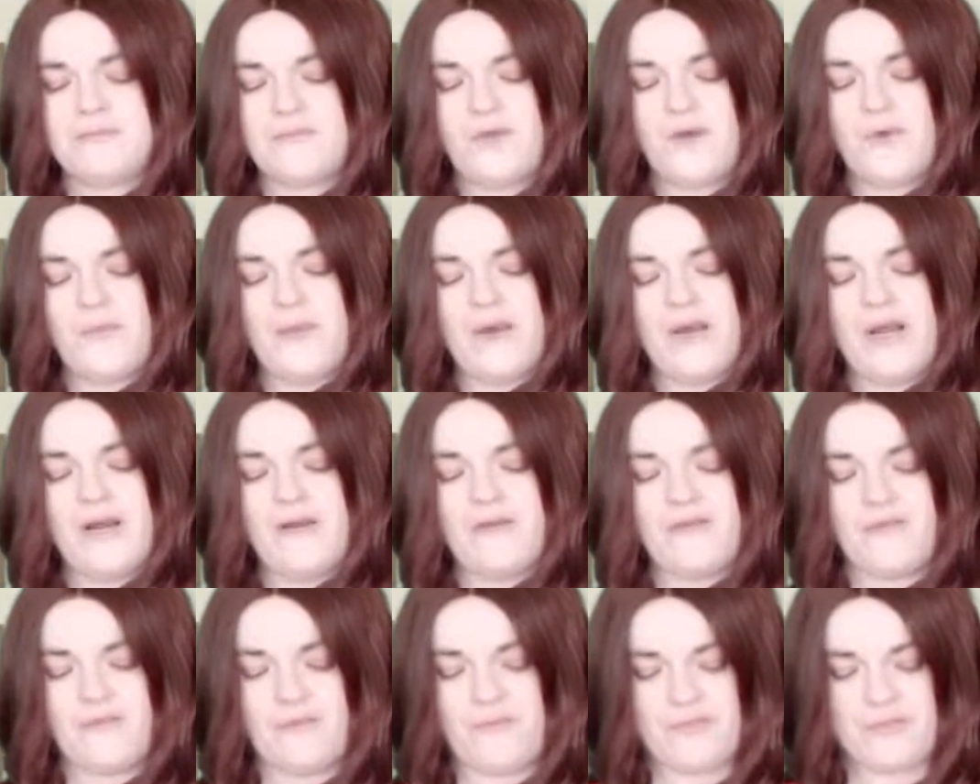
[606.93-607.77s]
You're making
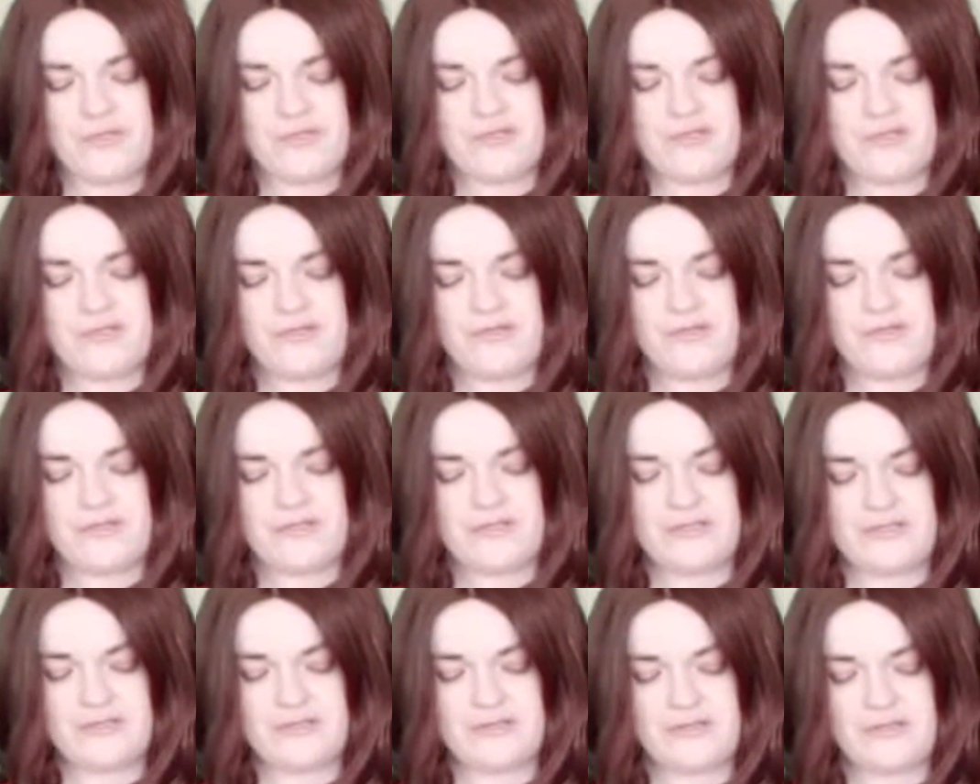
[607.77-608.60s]
some bizarre
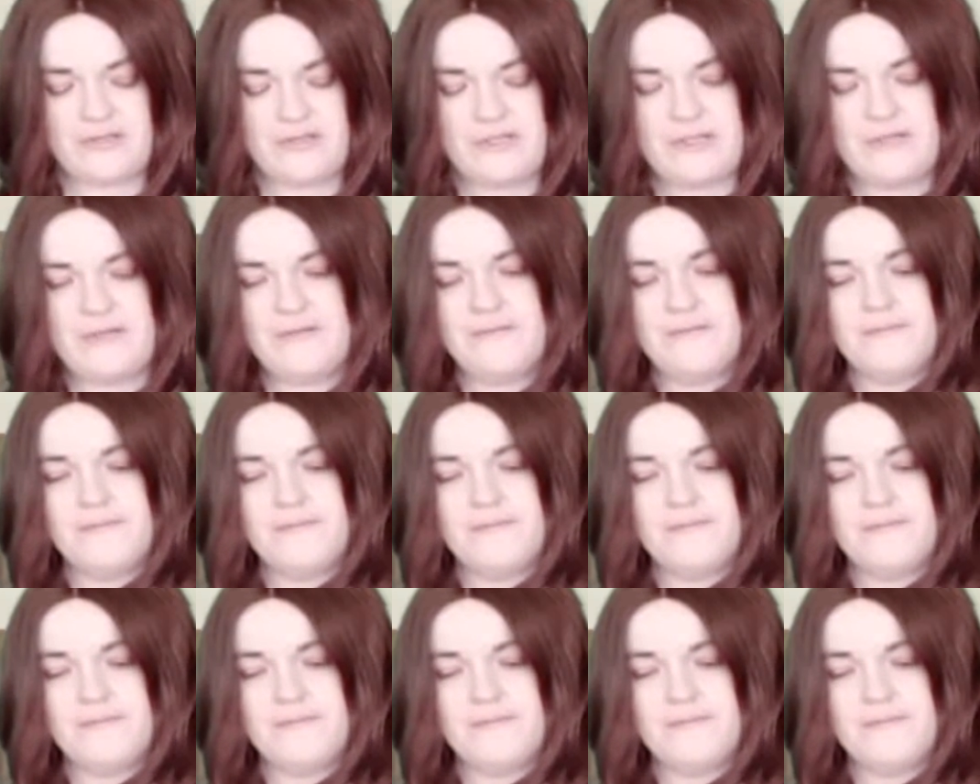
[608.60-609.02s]
noises, Holly.